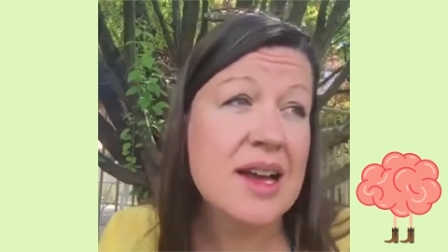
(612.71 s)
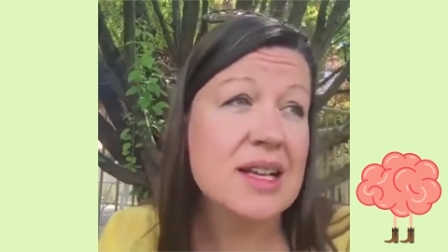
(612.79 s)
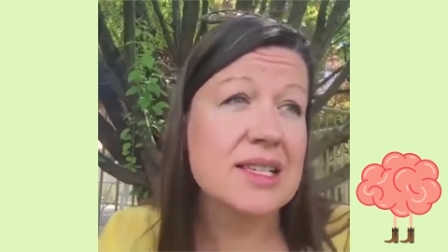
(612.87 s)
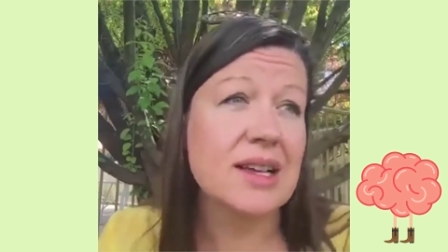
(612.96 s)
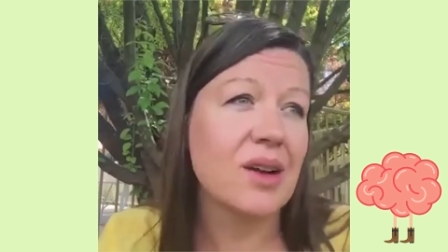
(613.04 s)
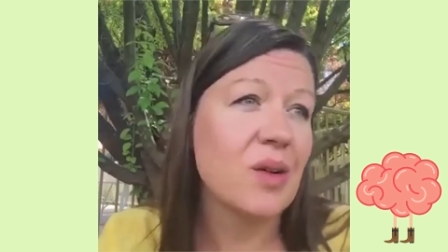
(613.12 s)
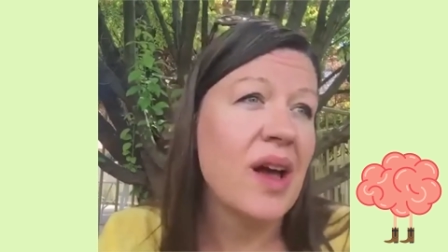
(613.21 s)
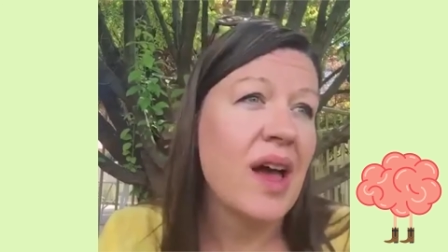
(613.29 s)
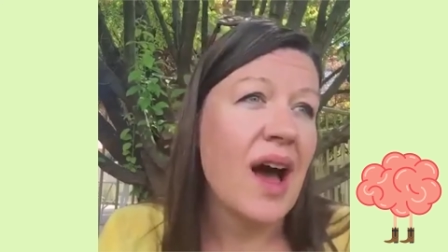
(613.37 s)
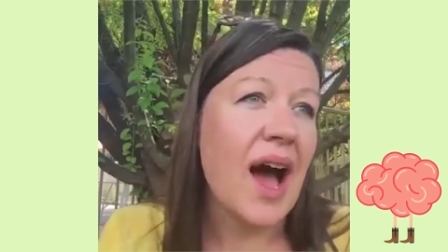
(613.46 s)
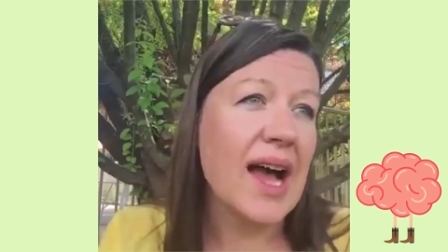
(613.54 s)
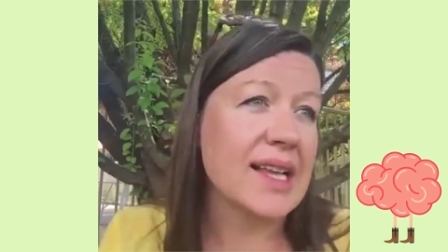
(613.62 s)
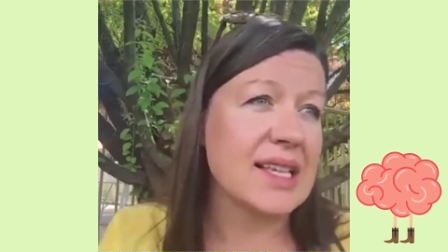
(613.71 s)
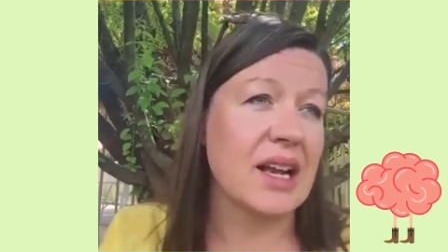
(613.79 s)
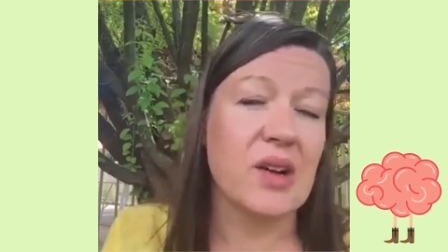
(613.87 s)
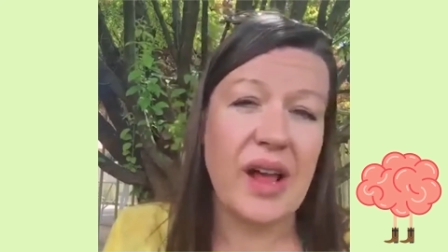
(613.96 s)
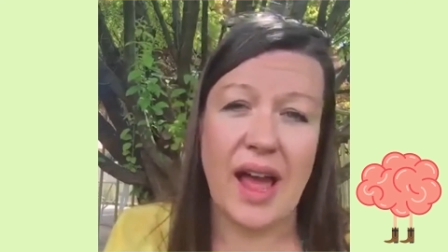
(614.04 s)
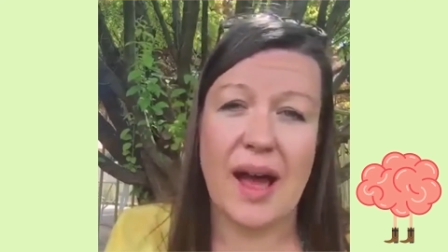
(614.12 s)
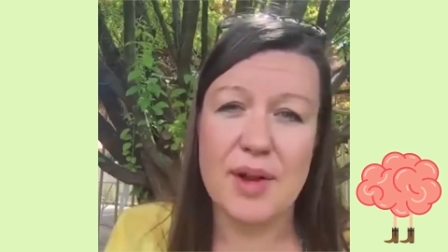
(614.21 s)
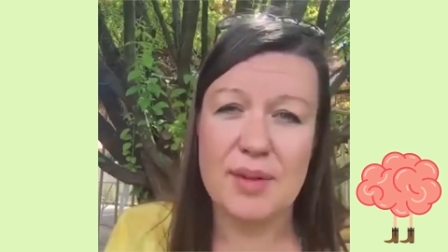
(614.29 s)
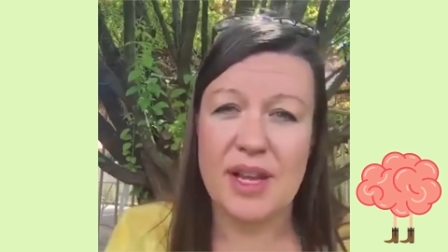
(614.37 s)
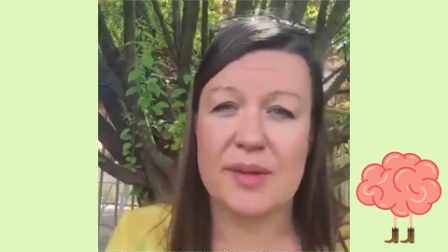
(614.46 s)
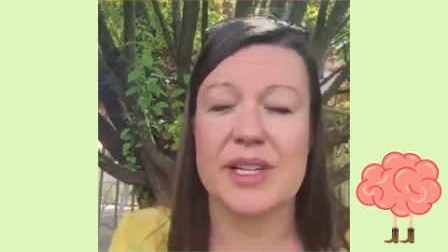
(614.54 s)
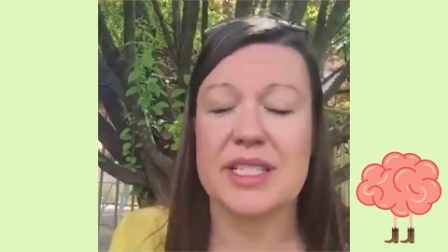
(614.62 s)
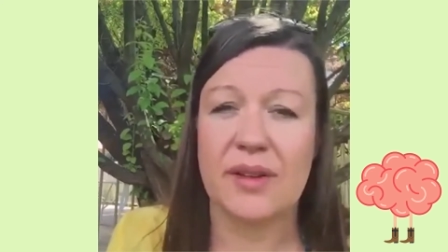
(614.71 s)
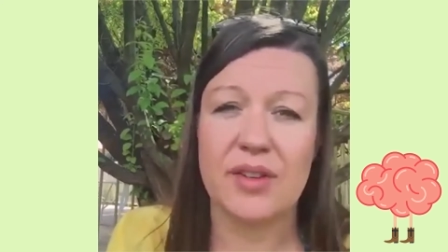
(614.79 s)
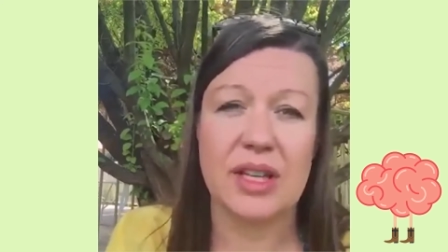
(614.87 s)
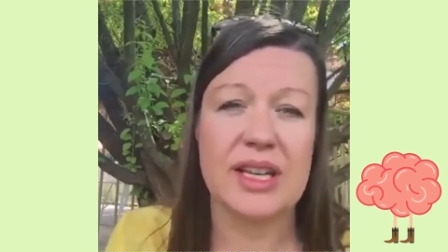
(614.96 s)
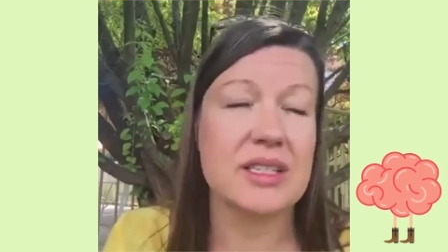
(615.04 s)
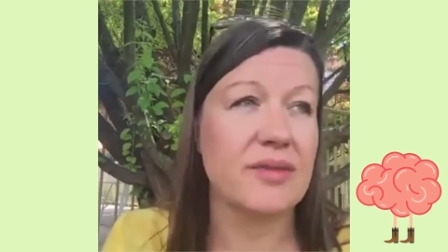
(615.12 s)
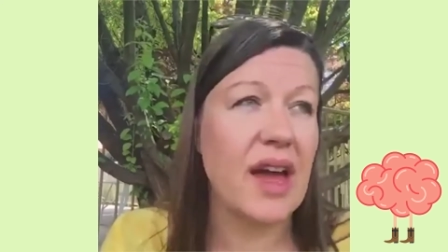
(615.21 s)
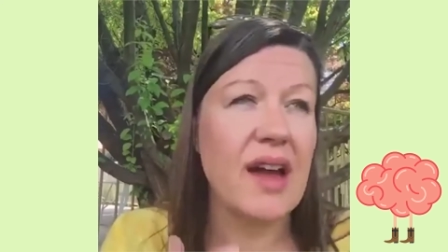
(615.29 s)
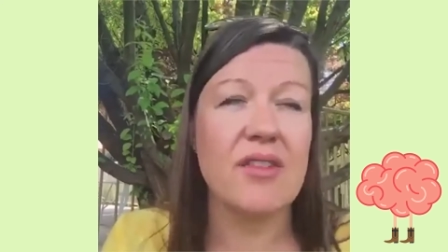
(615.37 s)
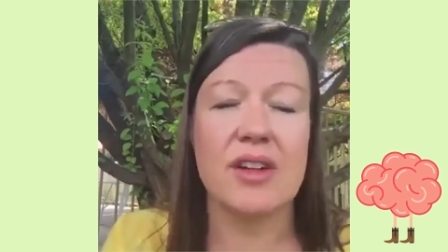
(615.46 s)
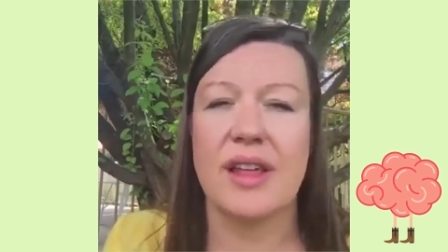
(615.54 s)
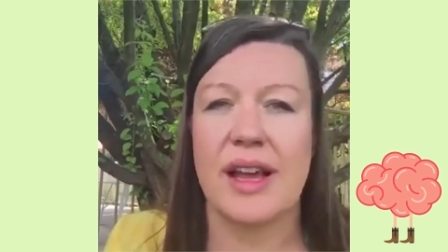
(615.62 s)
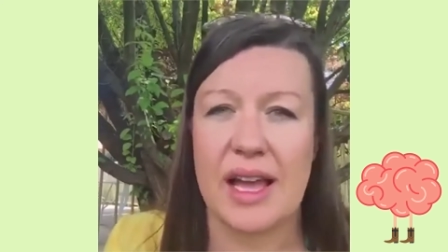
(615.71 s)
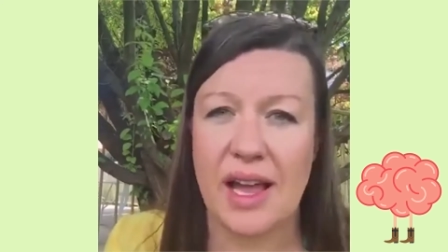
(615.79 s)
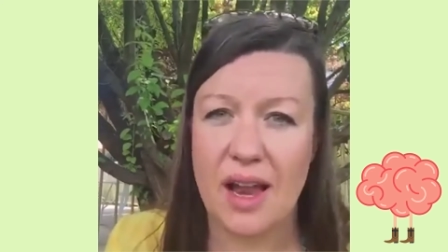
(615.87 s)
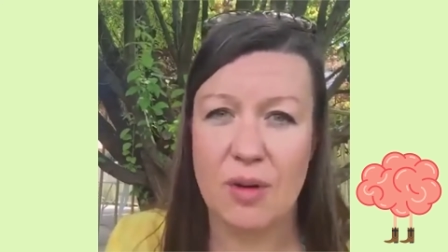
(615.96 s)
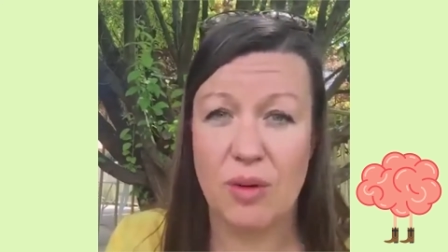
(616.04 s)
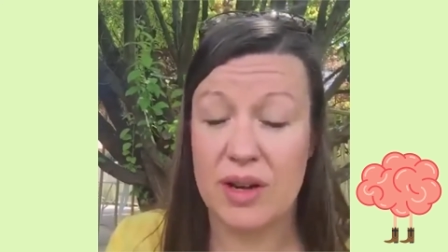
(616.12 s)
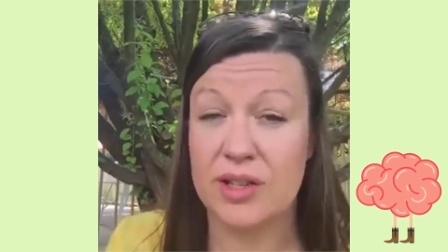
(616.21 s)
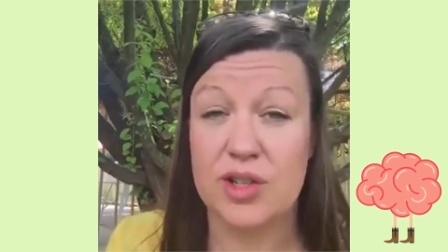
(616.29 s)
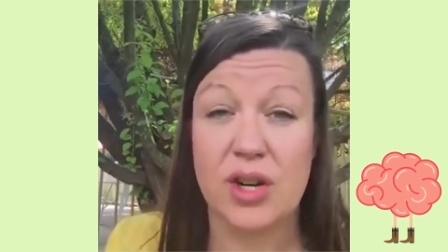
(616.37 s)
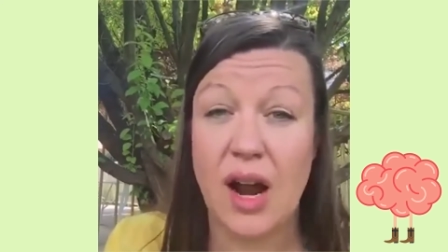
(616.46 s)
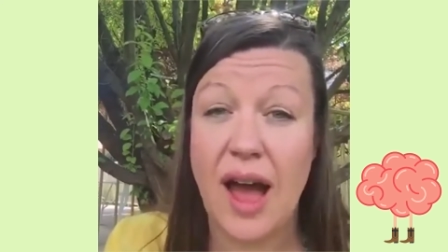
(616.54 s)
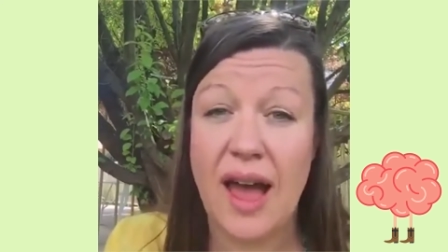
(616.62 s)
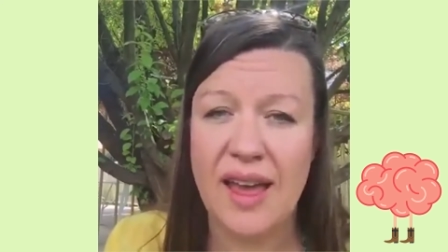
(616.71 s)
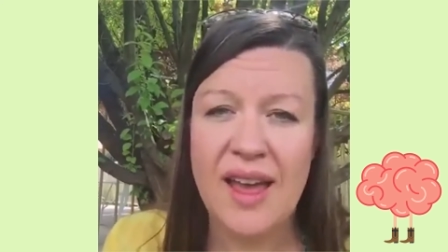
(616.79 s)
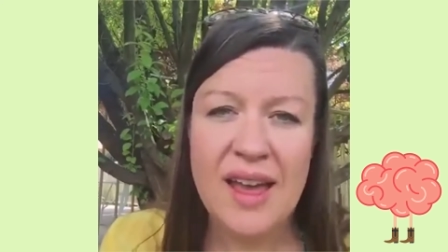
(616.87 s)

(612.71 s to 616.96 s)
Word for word: So I said, okay, I'm going to make myself a list of everything I kind of want to try.